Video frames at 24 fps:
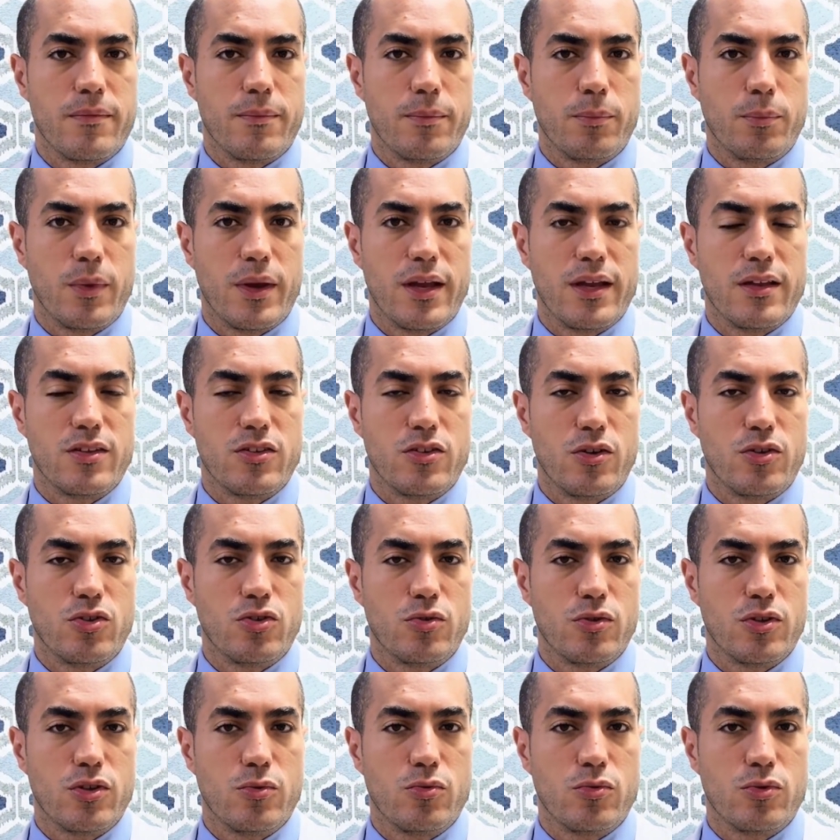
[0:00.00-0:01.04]
When is
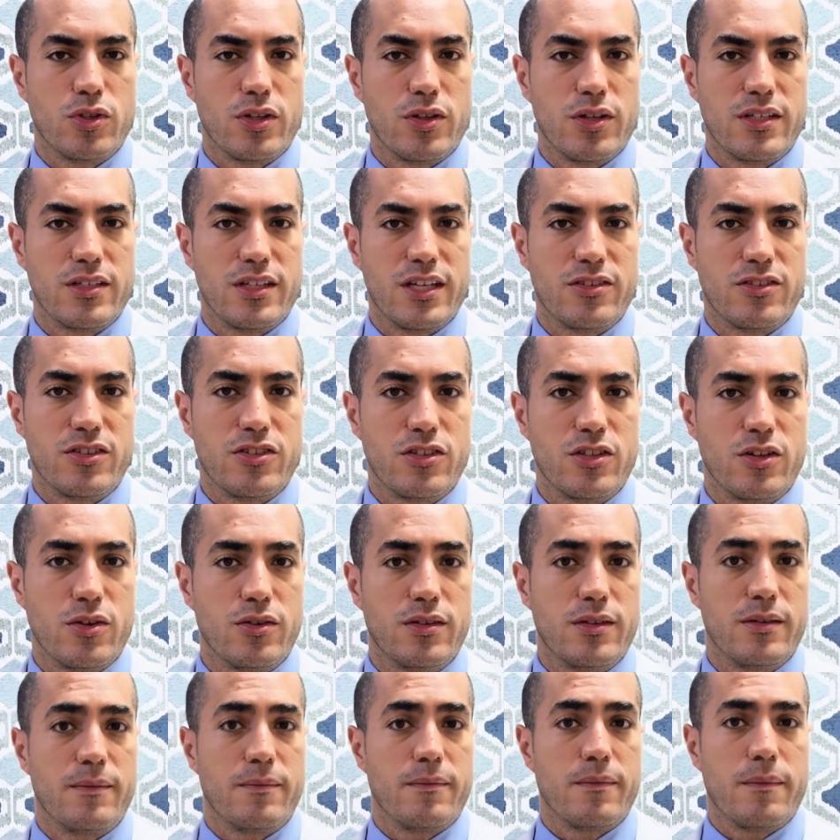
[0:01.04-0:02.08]
surgery really
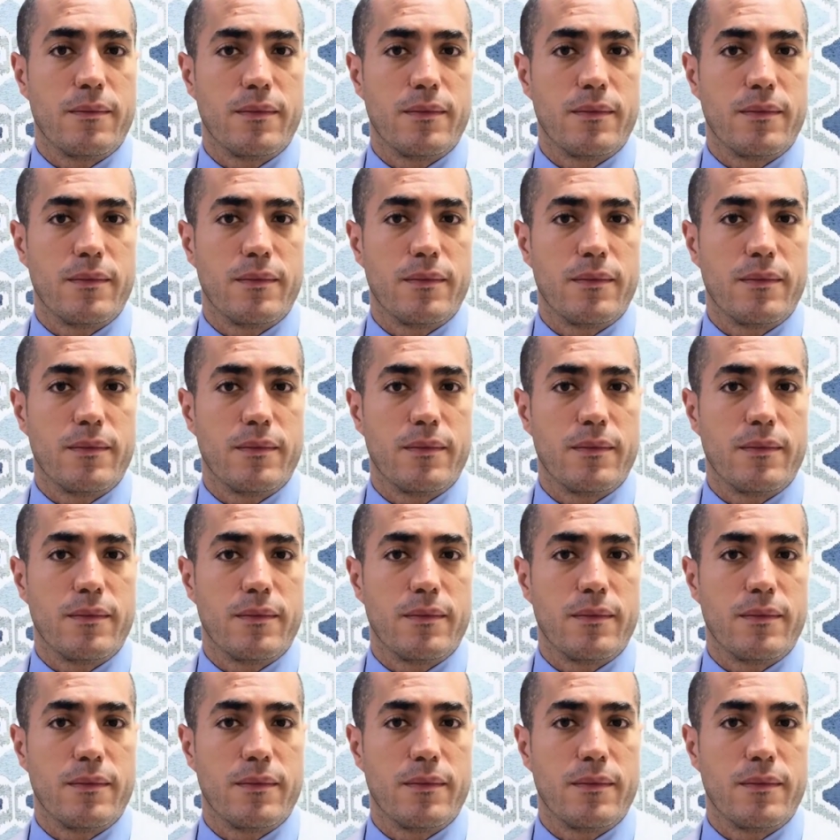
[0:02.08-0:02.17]
necessary?